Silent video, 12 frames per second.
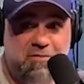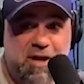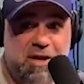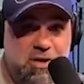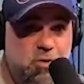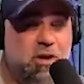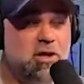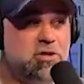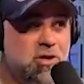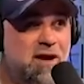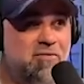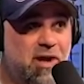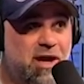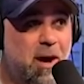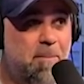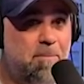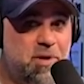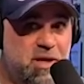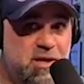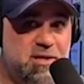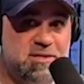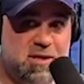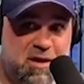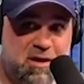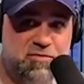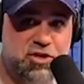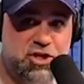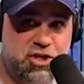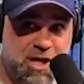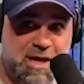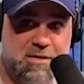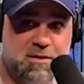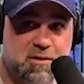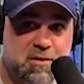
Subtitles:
You can drive like a piece of shit